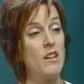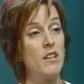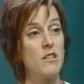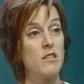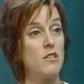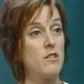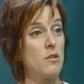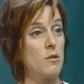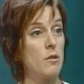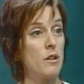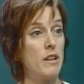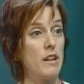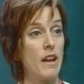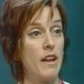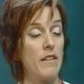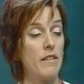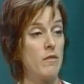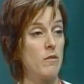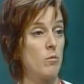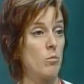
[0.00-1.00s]
to do it.
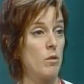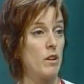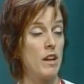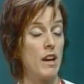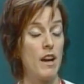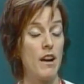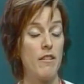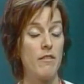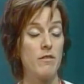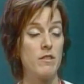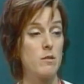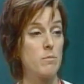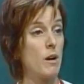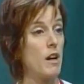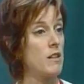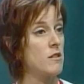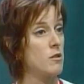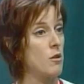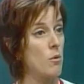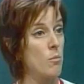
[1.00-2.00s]
And we have
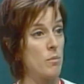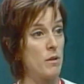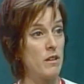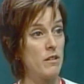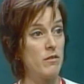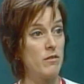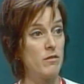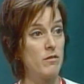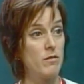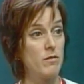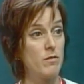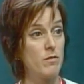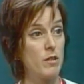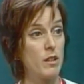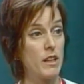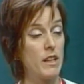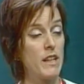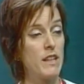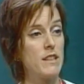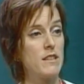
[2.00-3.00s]
spots open for
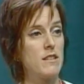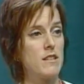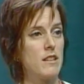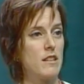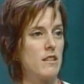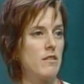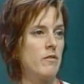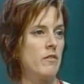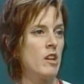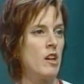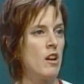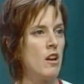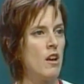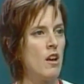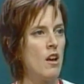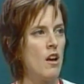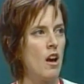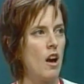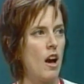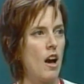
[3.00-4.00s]
kids in
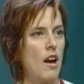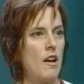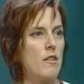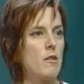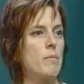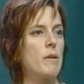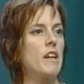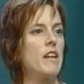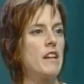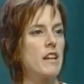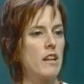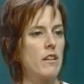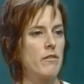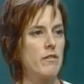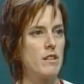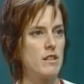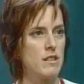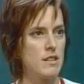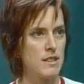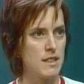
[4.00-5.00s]
the beginning of
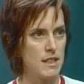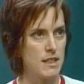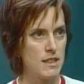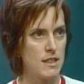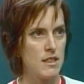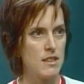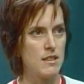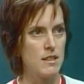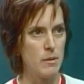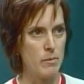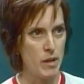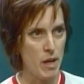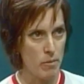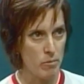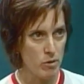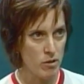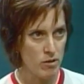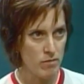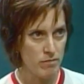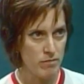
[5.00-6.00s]
the season is
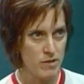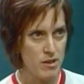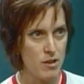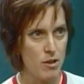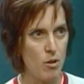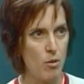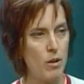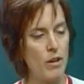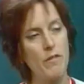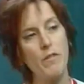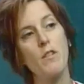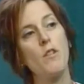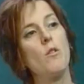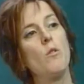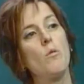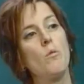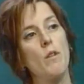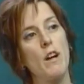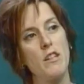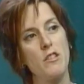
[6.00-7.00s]
September. So if
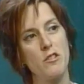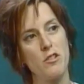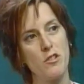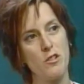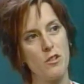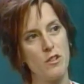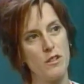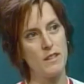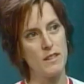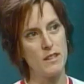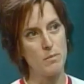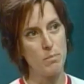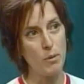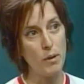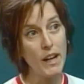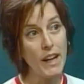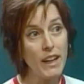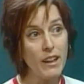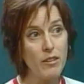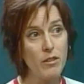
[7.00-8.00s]
you register
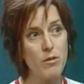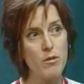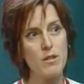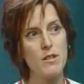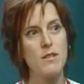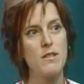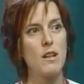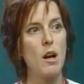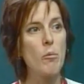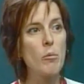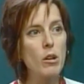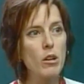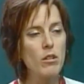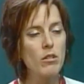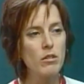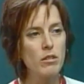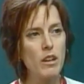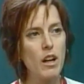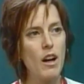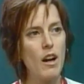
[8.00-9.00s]
spring through the summer,
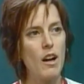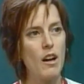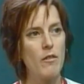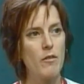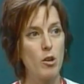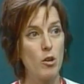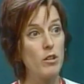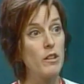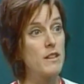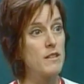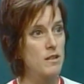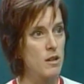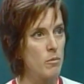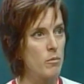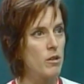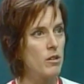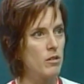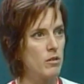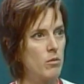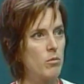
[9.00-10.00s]
early
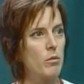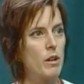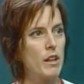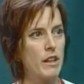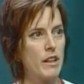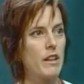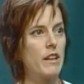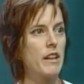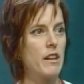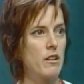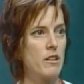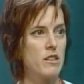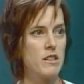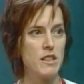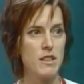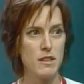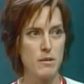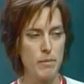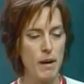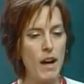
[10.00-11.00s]
summer, we can
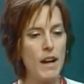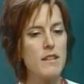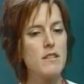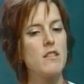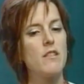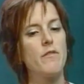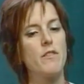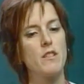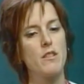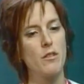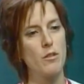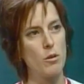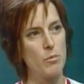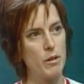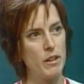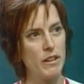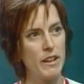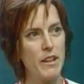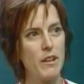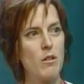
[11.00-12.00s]
guarantee spots. If it's a little
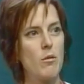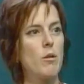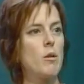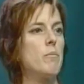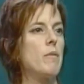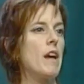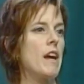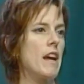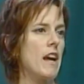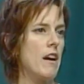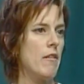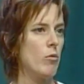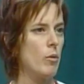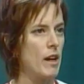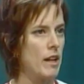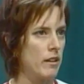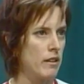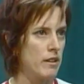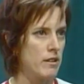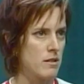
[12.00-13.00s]
bit later, we may have
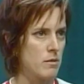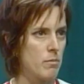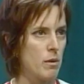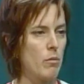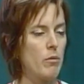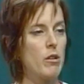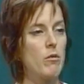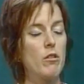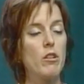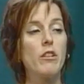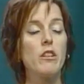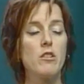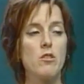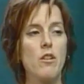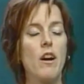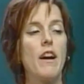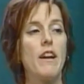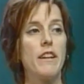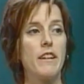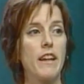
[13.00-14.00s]
wait lists, but we really
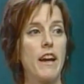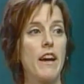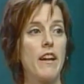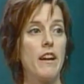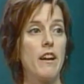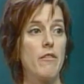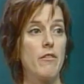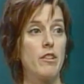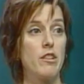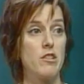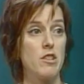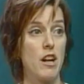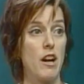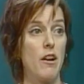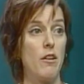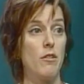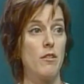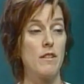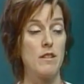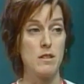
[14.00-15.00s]
try to get every
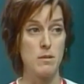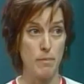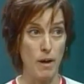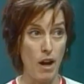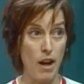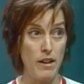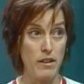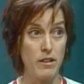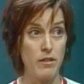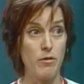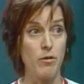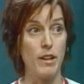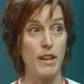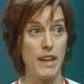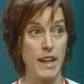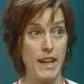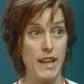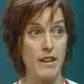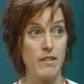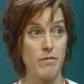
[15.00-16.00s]
child a spot if we
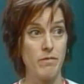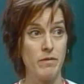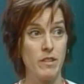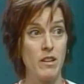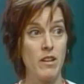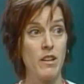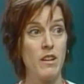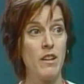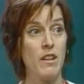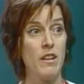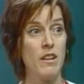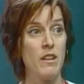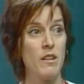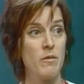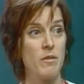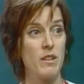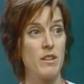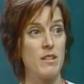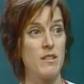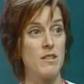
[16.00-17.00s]
can,
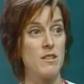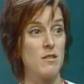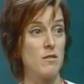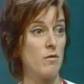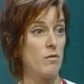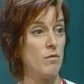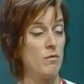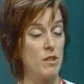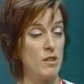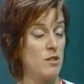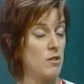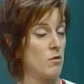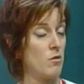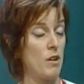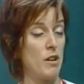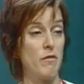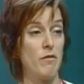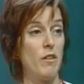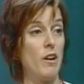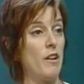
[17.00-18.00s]
because it's
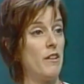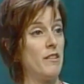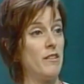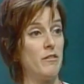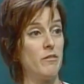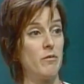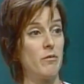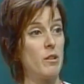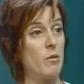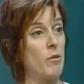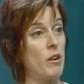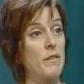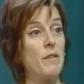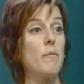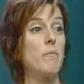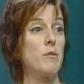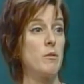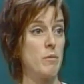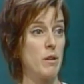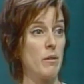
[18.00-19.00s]
great fun and we want
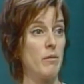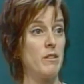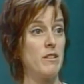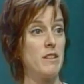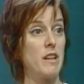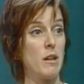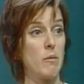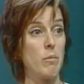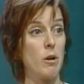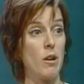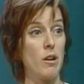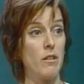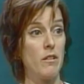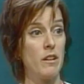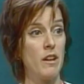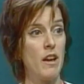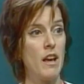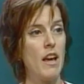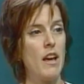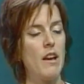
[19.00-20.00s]
them to be able to take part.
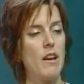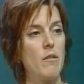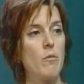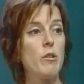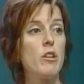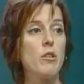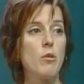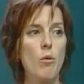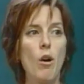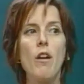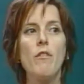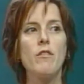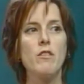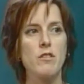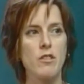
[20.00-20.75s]
And we do offer